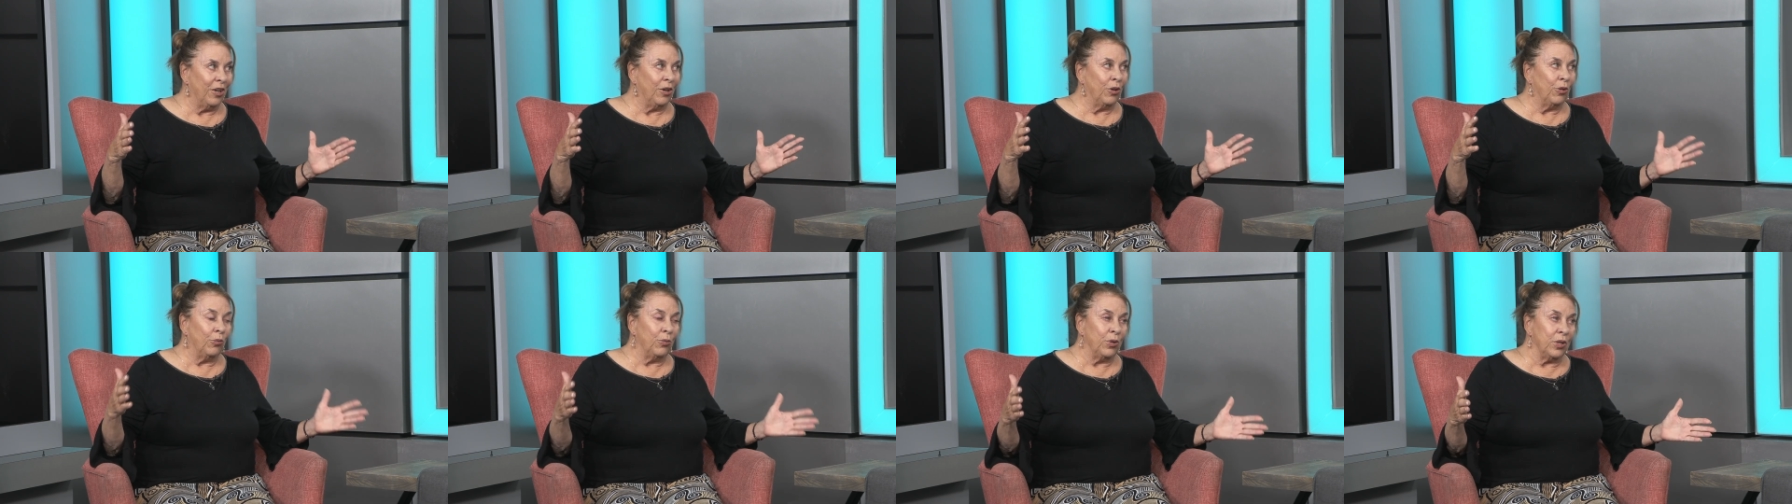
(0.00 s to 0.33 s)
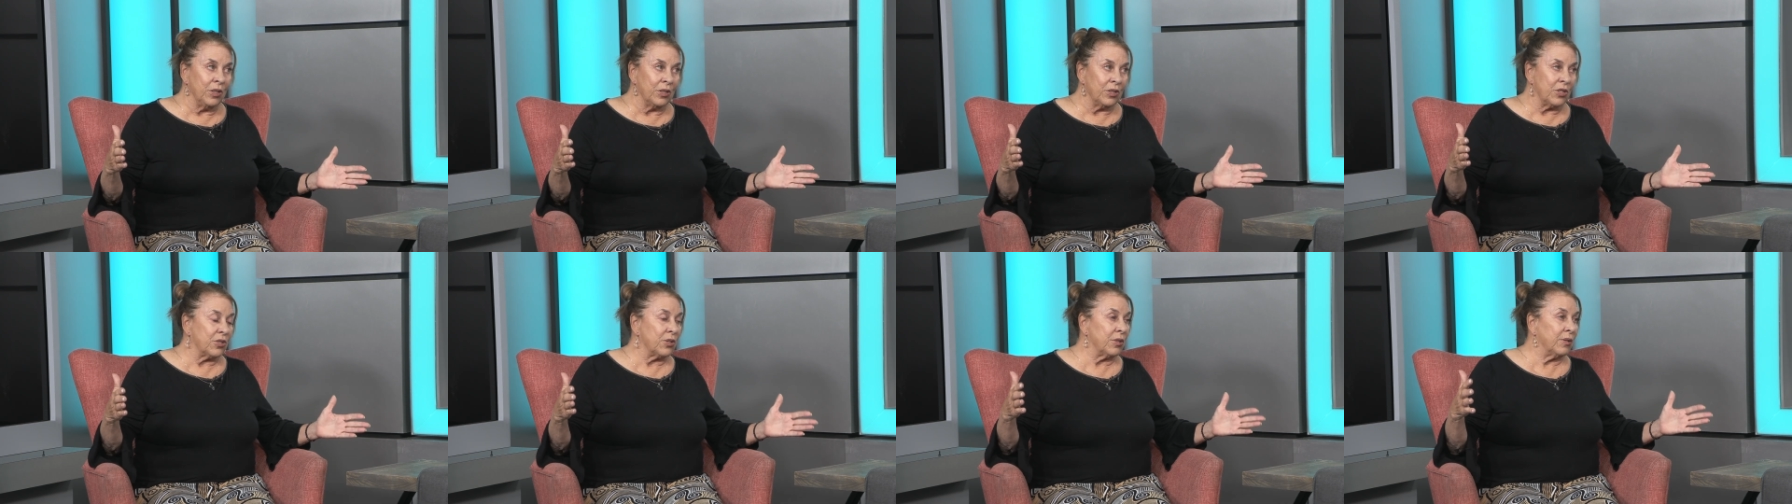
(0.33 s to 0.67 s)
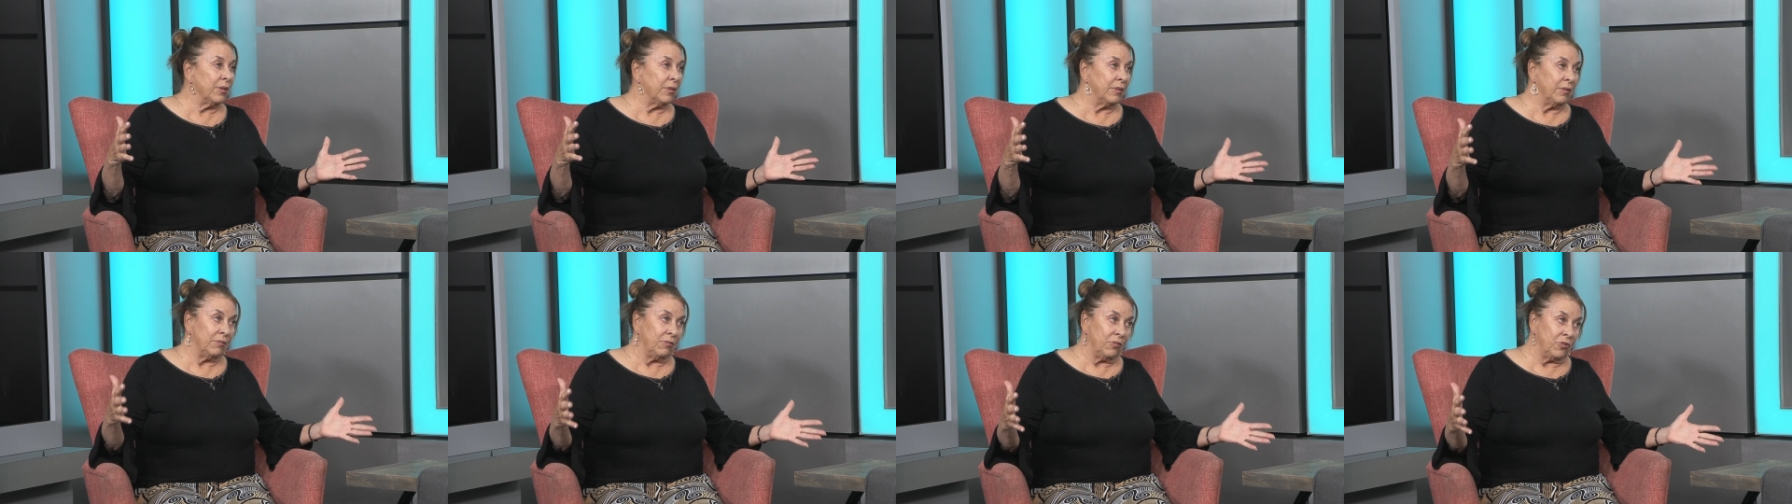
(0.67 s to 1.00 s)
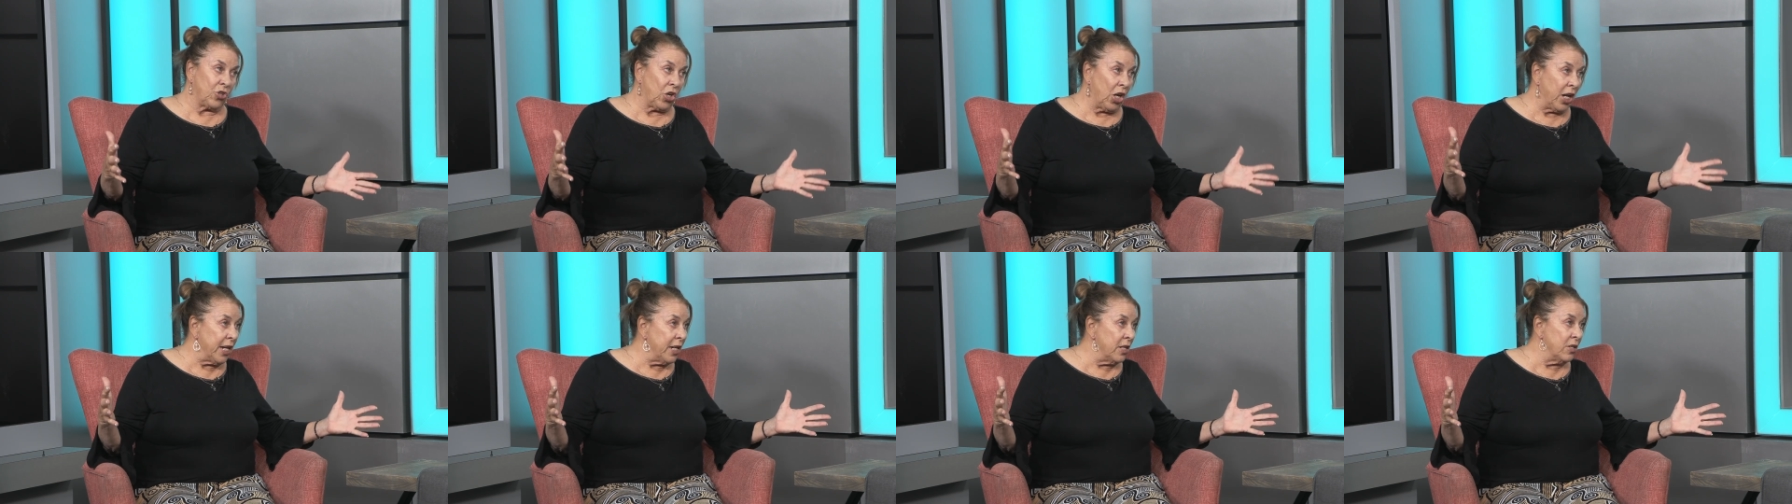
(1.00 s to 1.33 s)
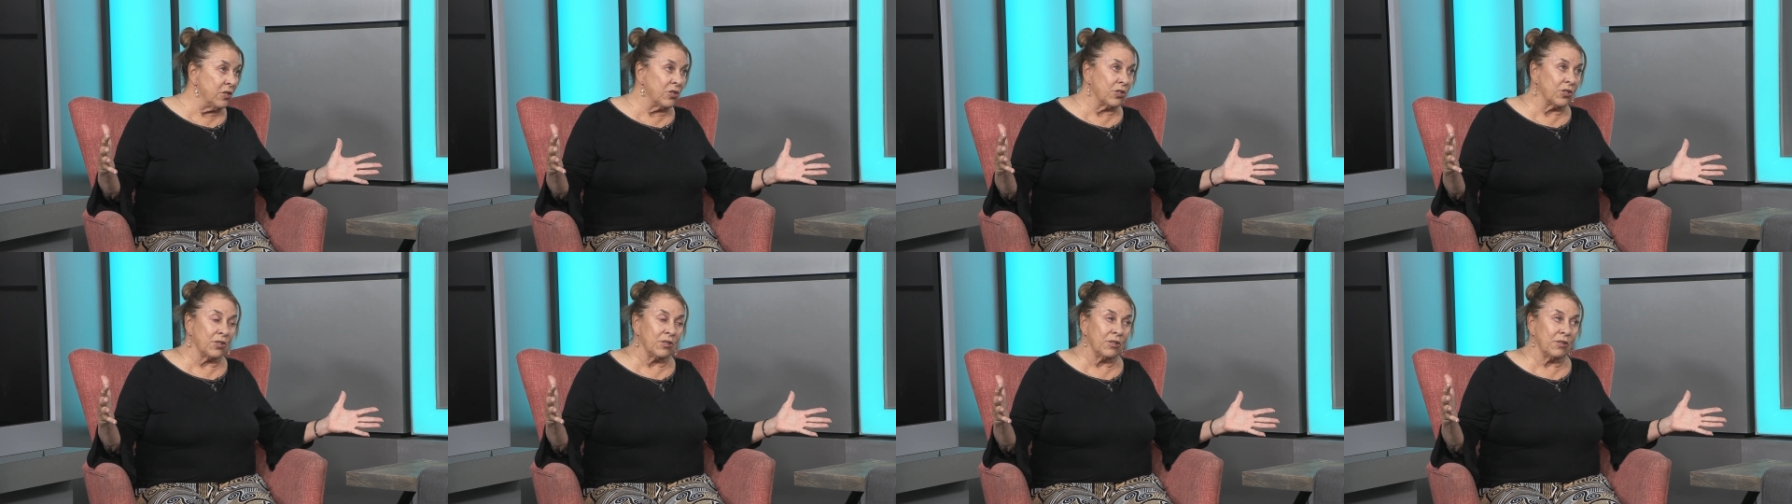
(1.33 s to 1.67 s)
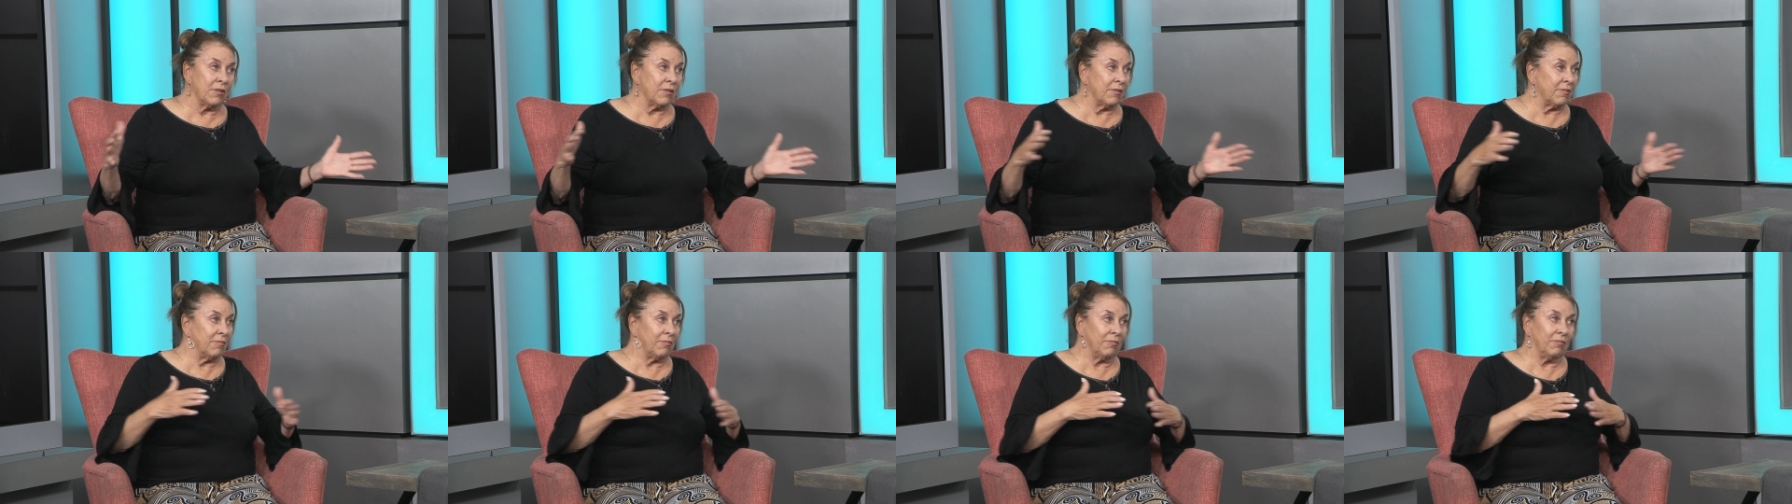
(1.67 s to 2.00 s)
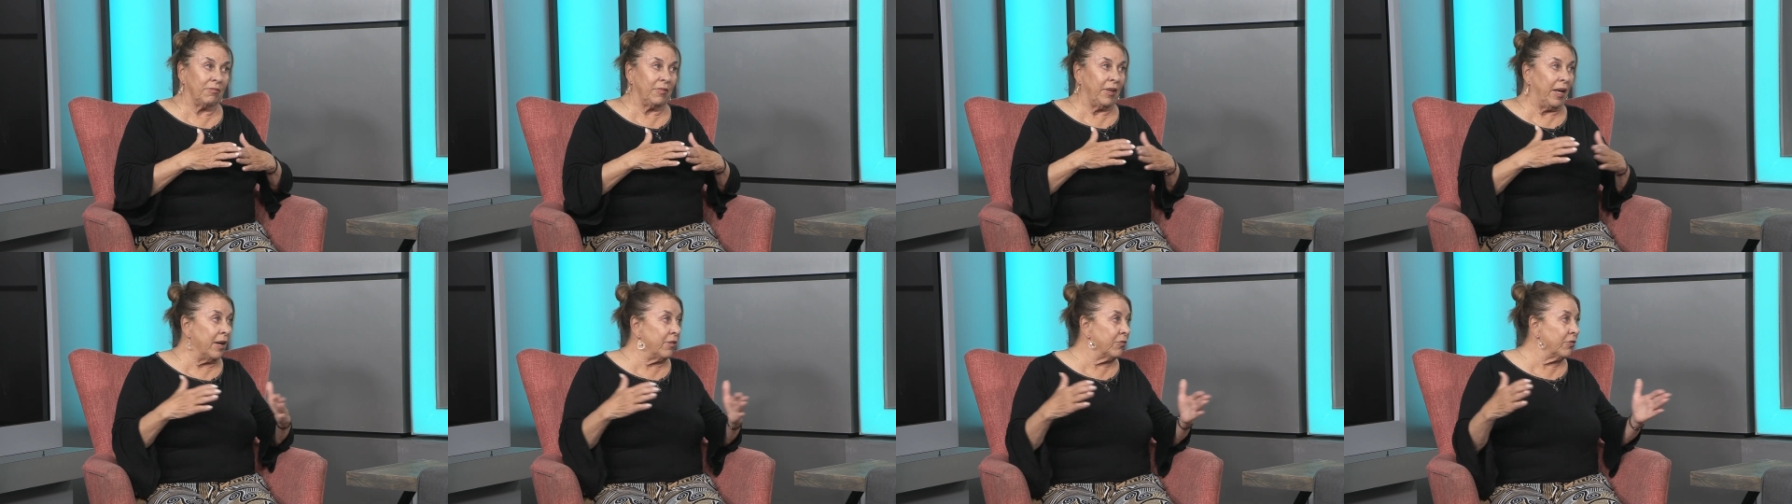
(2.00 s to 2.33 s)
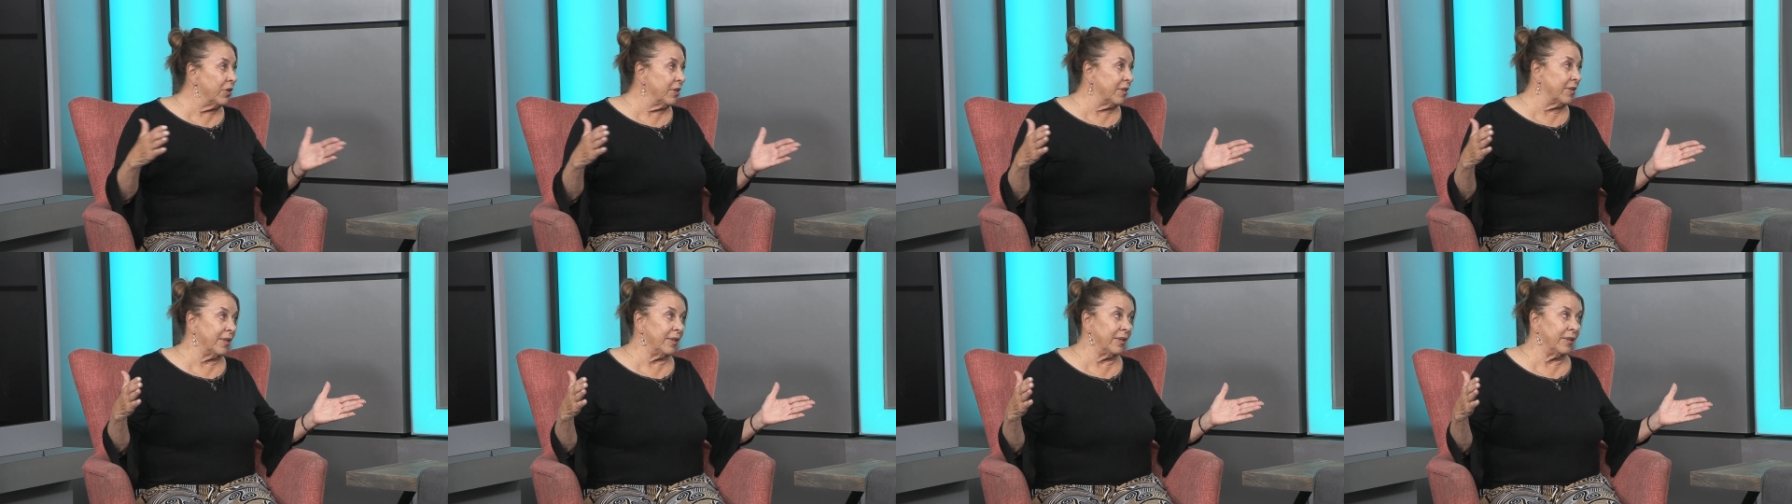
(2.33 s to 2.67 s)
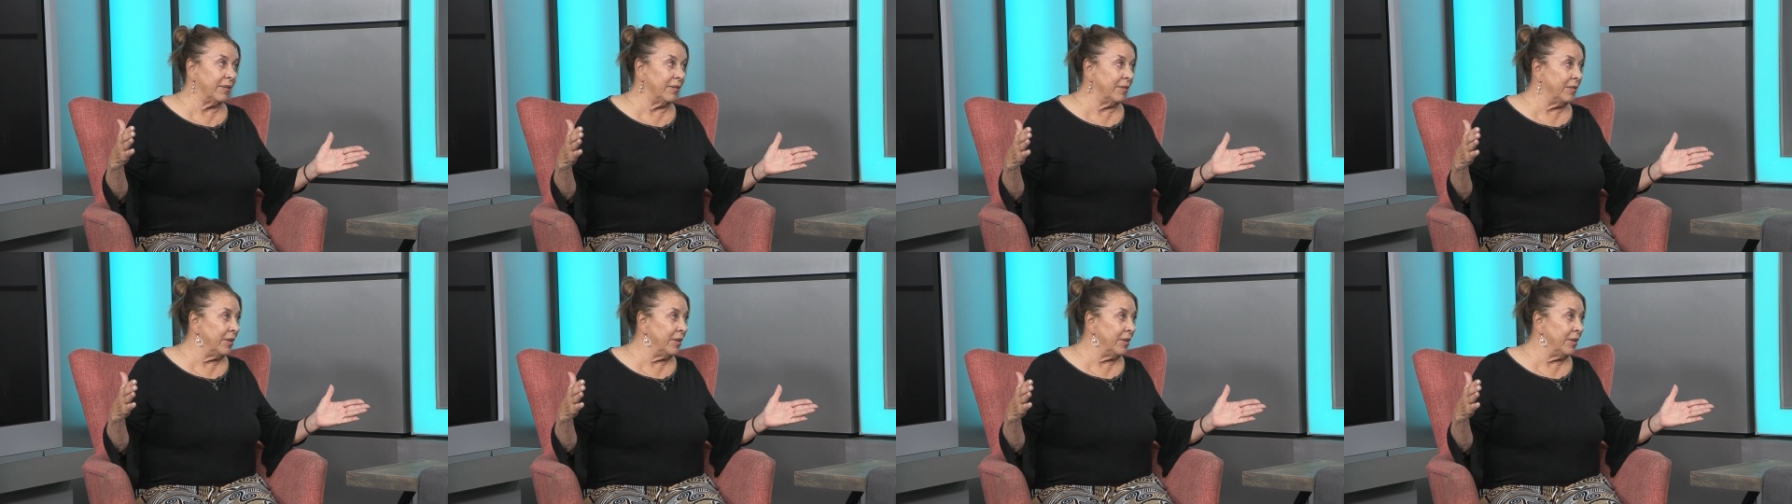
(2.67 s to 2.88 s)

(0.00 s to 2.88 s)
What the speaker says: which changes everything,